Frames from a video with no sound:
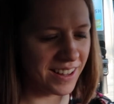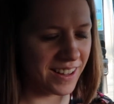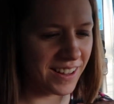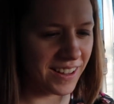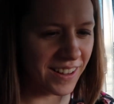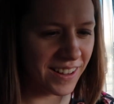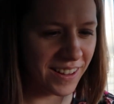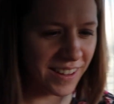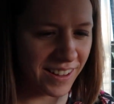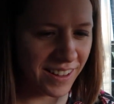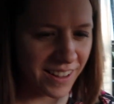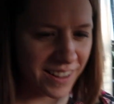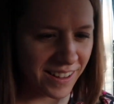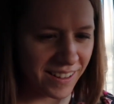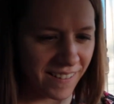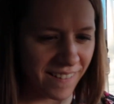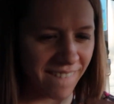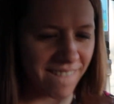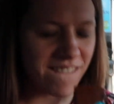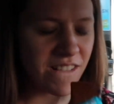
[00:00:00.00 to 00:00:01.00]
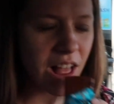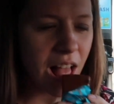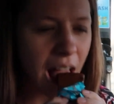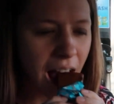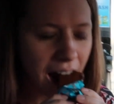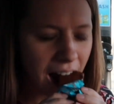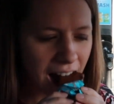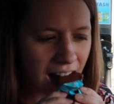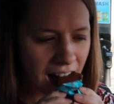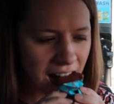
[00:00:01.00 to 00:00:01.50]
Saving the day
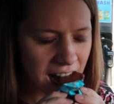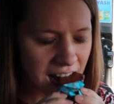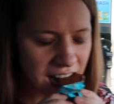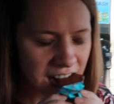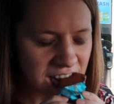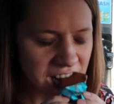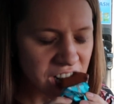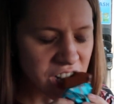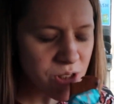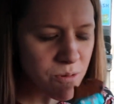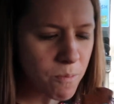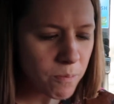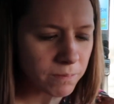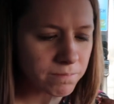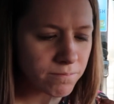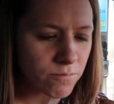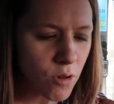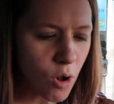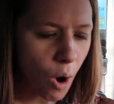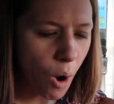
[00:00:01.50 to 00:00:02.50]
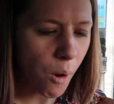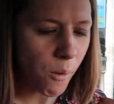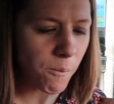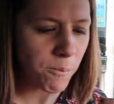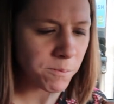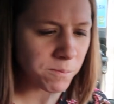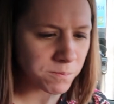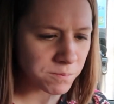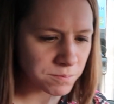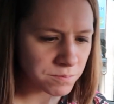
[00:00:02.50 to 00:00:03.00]
from certain destruction.
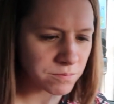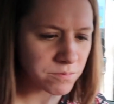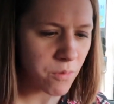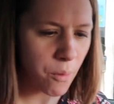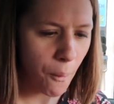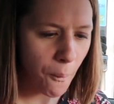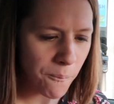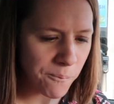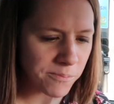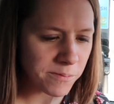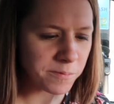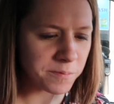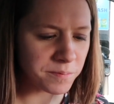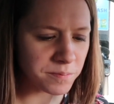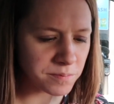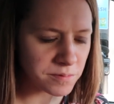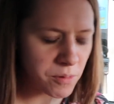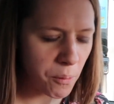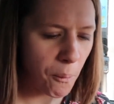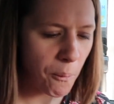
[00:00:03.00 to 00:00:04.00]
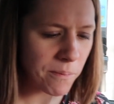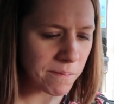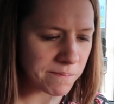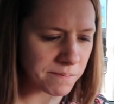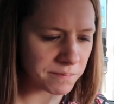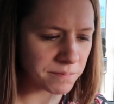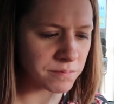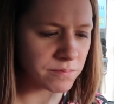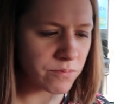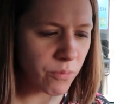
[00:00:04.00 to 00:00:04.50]
Pregnant wife needs her
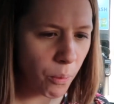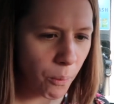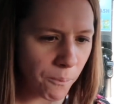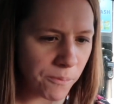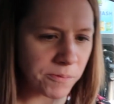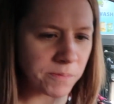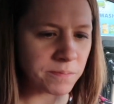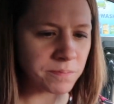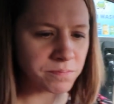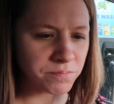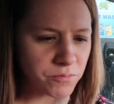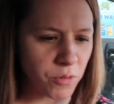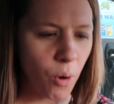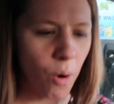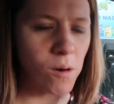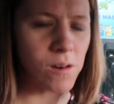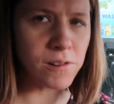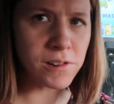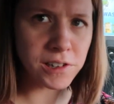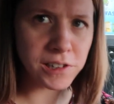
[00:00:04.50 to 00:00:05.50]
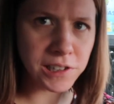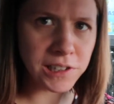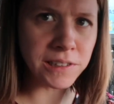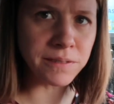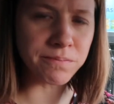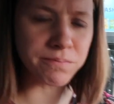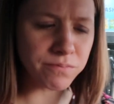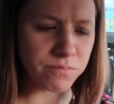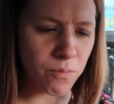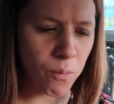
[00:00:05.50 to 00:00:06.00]
food. Pretty good.
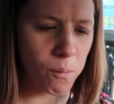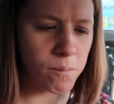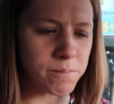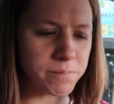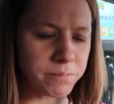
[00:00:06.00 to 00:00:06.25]
Pretty good.